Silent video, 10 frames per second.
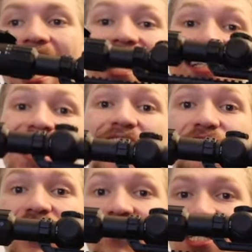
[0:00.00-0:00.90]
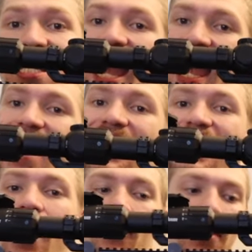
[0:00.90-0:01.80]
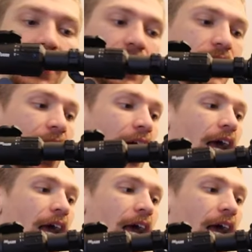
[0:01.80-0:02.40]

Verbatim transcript: SA-58. Now this is